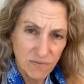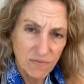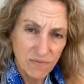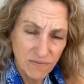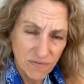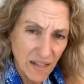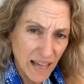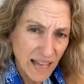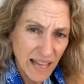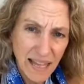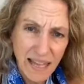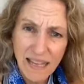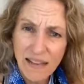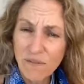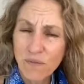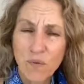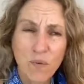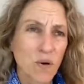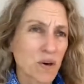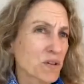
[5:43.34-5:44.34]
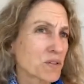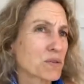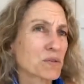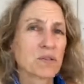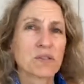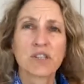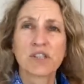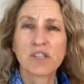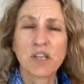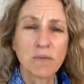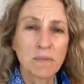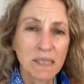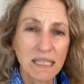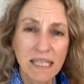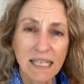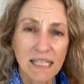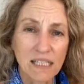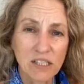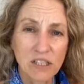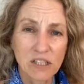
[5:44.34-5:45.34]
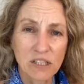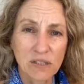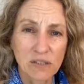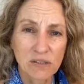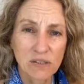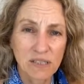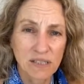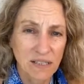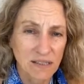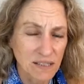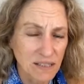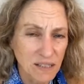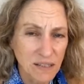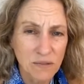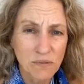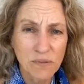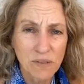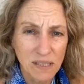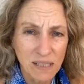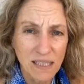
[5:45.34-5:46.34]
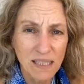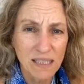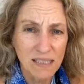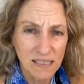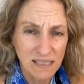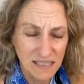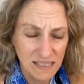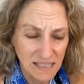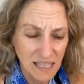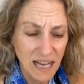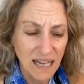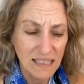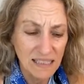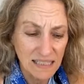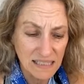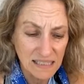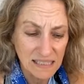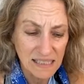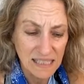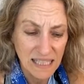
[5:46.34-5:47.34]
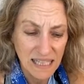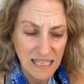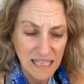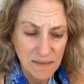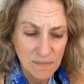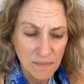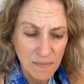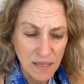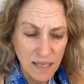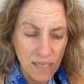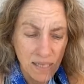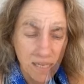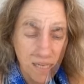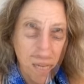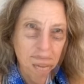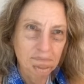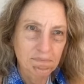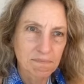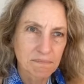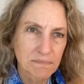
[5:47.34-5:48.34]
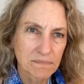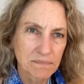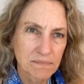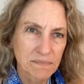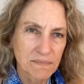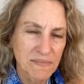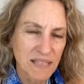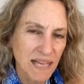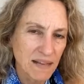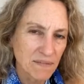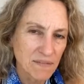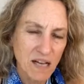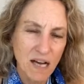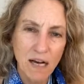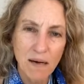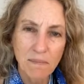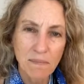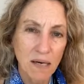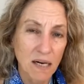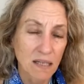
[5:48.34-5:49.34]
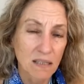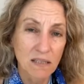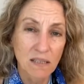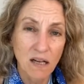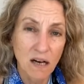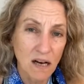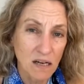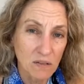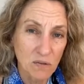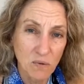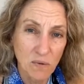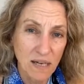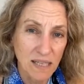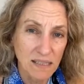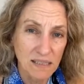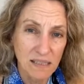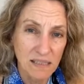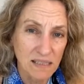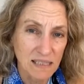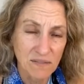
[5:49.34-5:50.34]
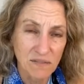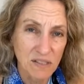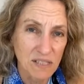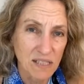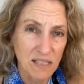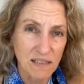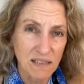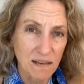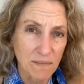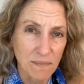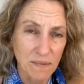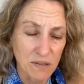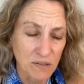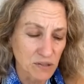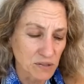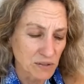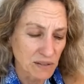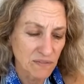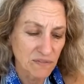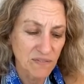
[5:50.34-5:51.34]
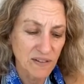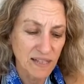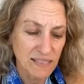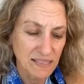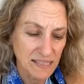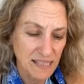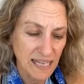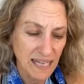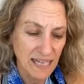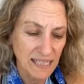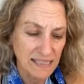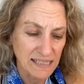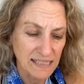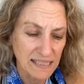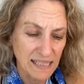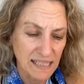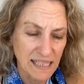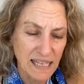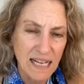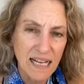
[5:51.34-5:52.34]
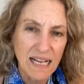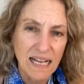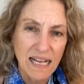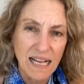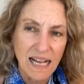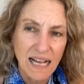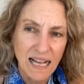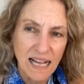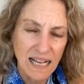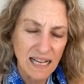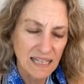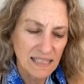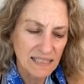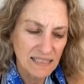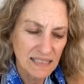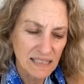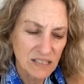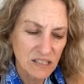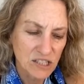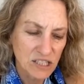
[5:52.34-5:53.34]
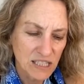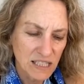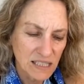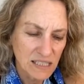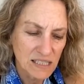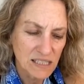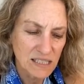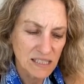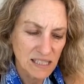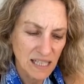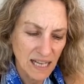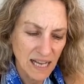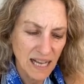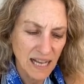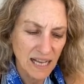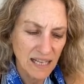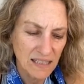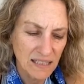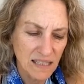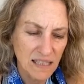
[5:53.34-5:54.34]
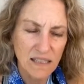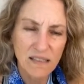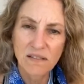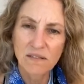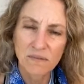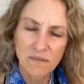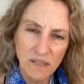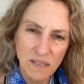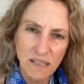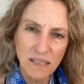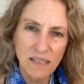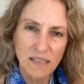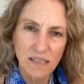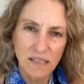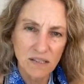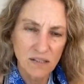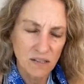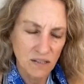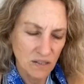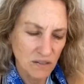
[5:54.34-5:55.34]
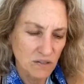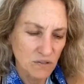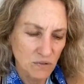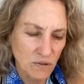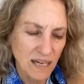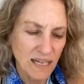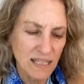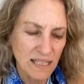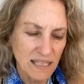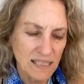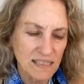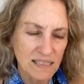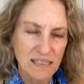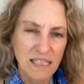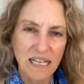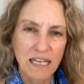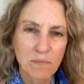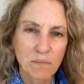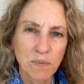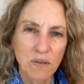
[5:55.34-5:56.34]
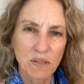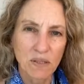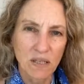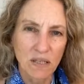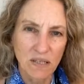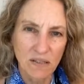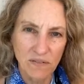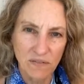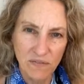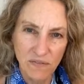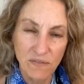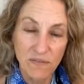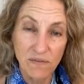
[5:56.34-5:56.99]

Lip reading: they have worked through so many issues that they're really a solid team. They've come a long way since I've seen them. They're doing fantastic. And she just had really a great example of